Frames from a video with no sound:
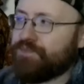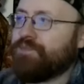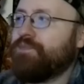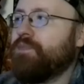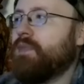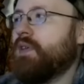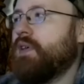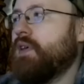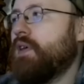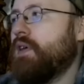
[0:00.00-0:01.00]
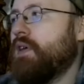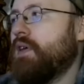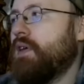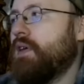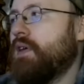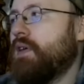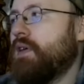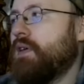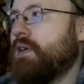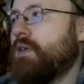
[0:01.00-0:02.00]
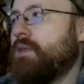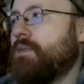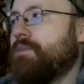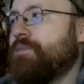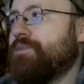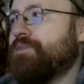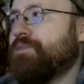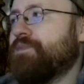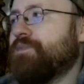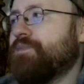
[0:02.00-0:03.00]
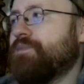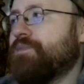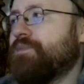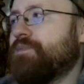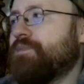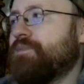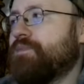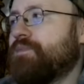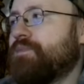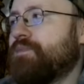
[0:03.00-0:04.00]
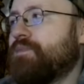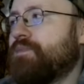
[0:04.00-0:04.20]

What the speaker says: [no speech]